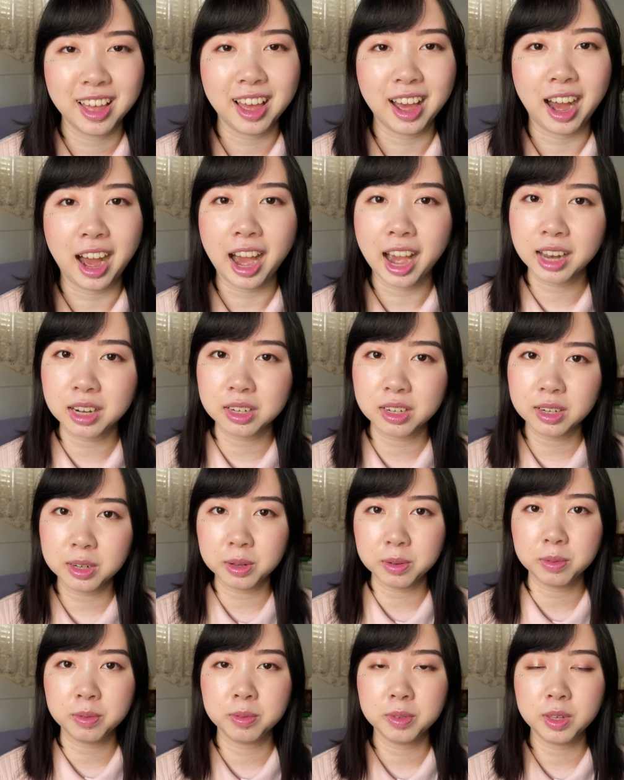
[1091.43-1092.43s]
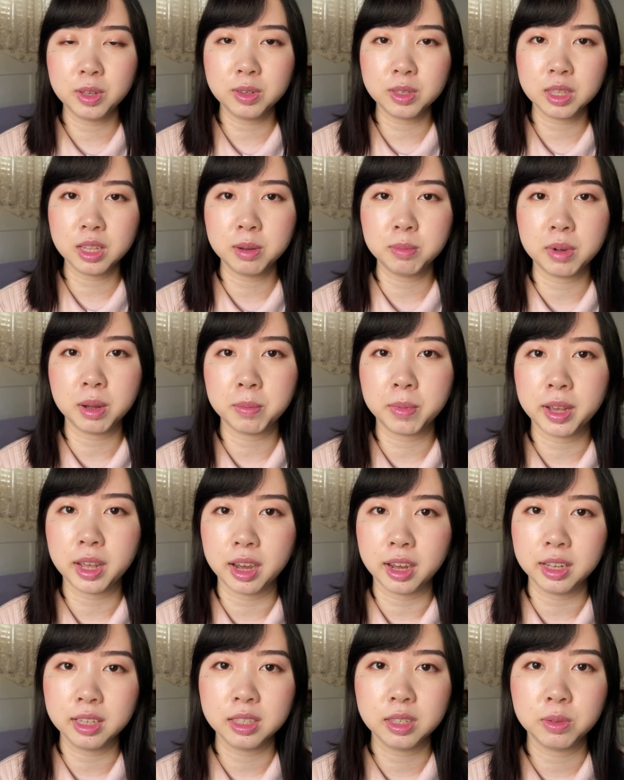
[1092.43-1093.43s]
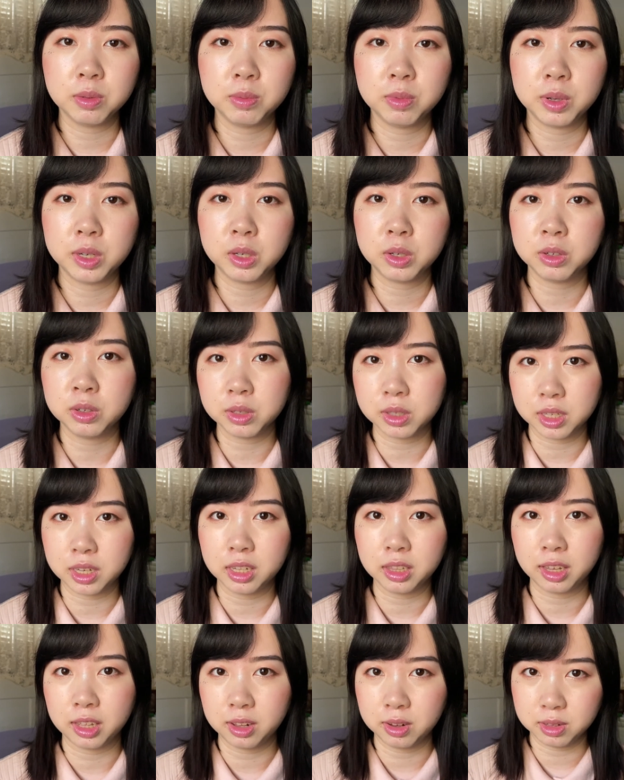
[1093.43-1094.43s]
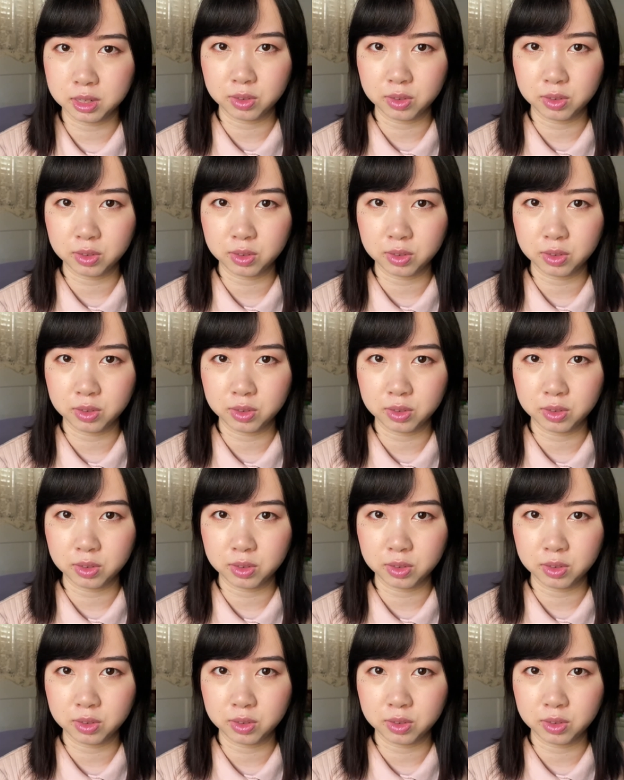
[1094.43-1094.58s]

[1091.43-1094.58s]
I actually use them on my eyes, which you'll see later in this